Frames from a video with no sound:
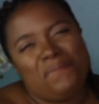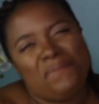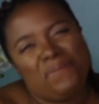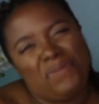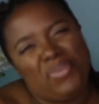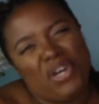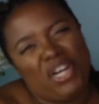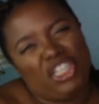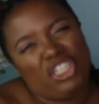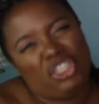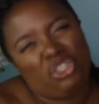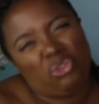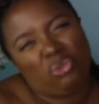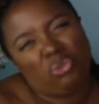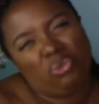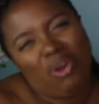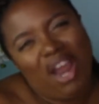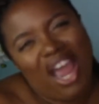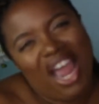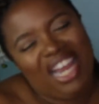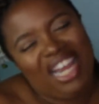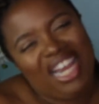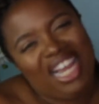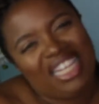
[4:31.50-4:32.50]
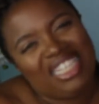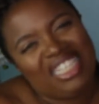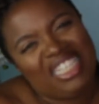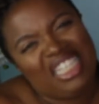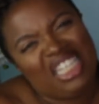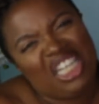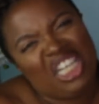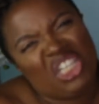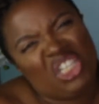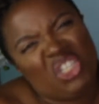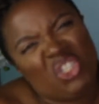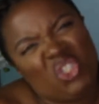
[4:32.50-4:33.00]
but try not to
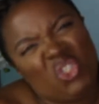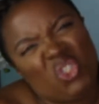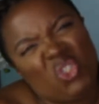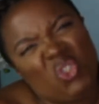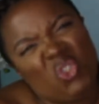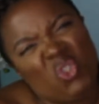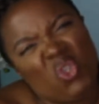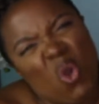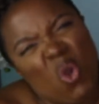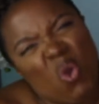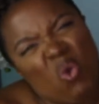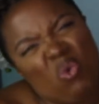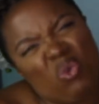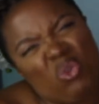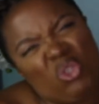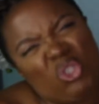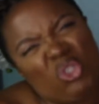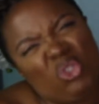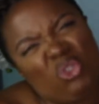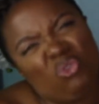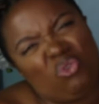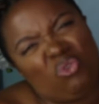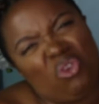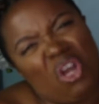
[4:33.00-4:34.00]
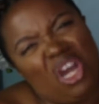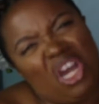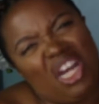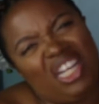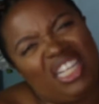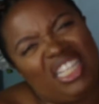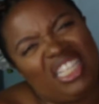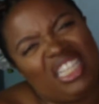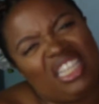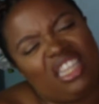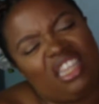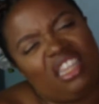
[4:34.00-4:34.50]
get so
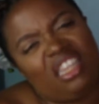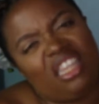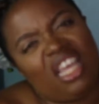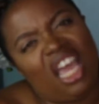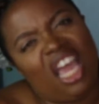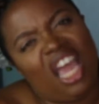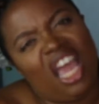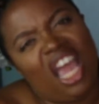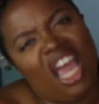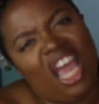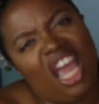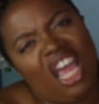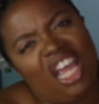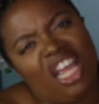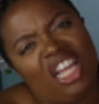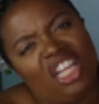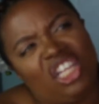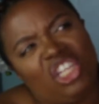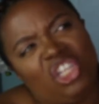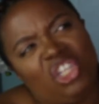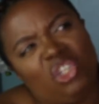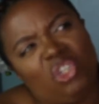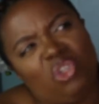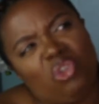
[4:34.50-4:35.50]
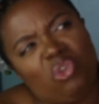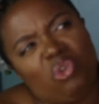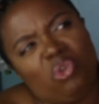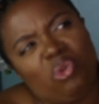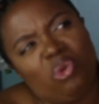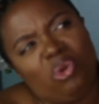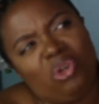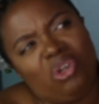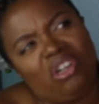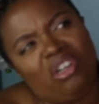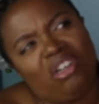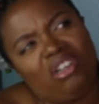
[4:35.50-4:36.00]
drunk that
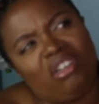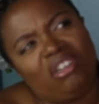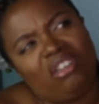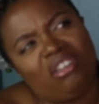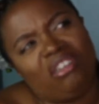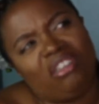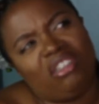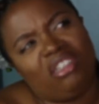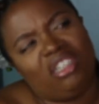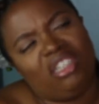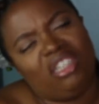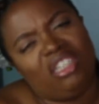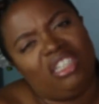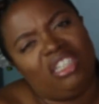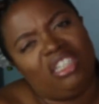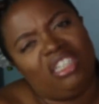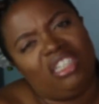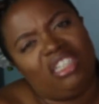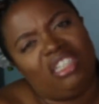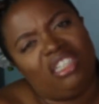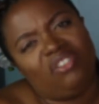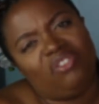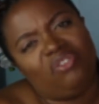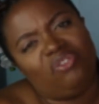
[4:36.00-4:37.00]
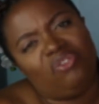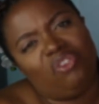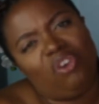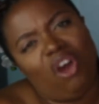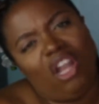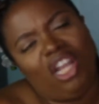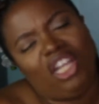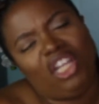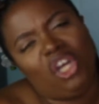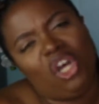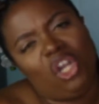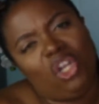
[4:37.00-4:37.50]
you're
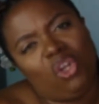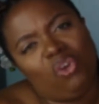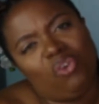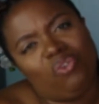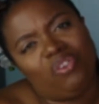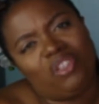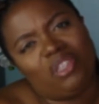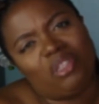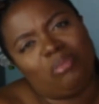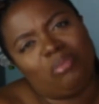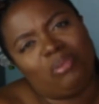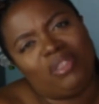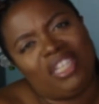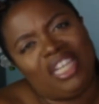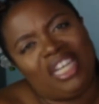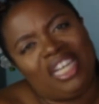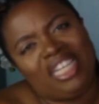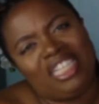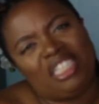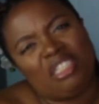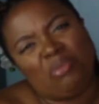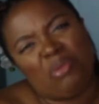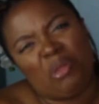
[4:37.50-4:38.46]
falling all over the place.